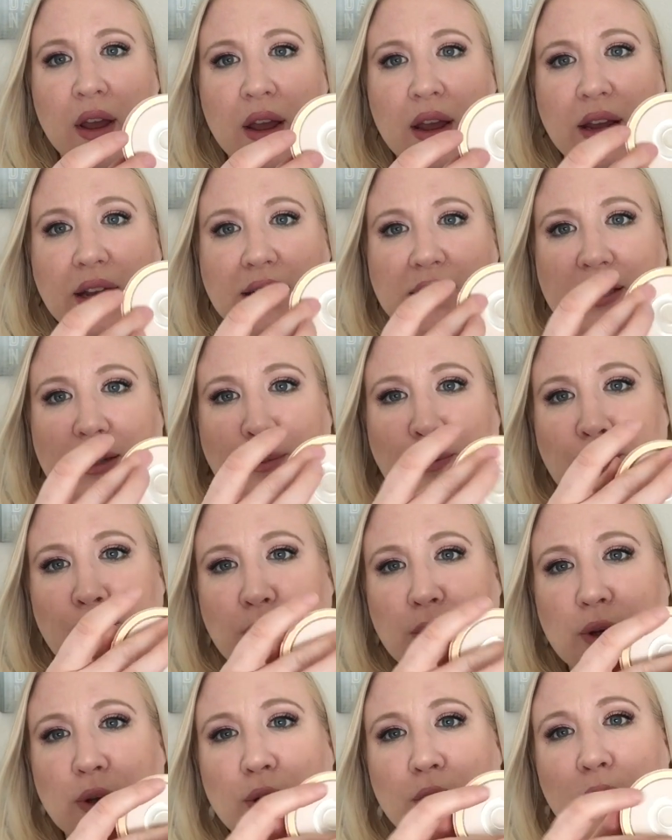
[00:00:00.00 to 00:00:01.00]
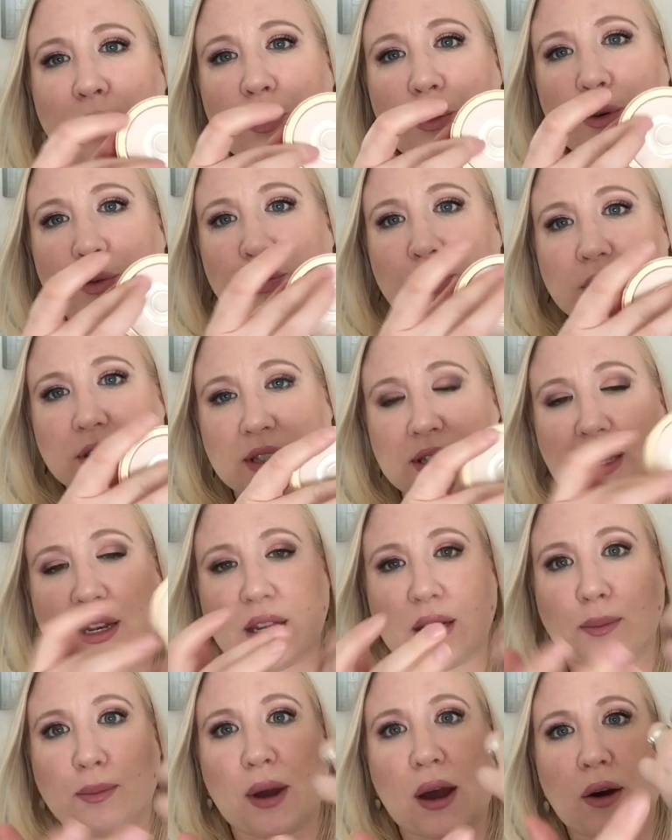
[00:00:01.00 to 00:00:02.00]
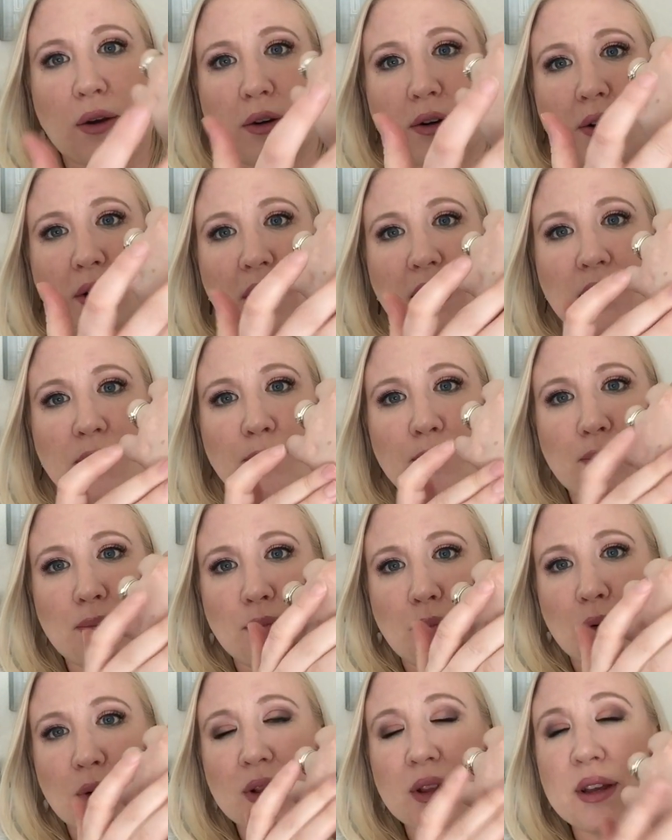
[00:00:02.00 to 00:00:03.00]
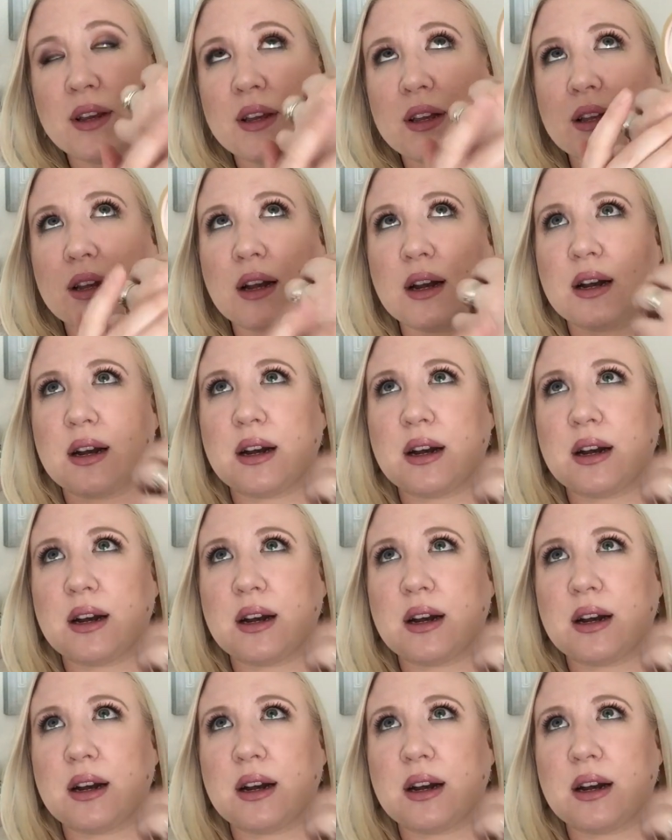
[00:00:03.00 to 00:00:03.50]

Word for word: It's a beautiful setting powder. It really,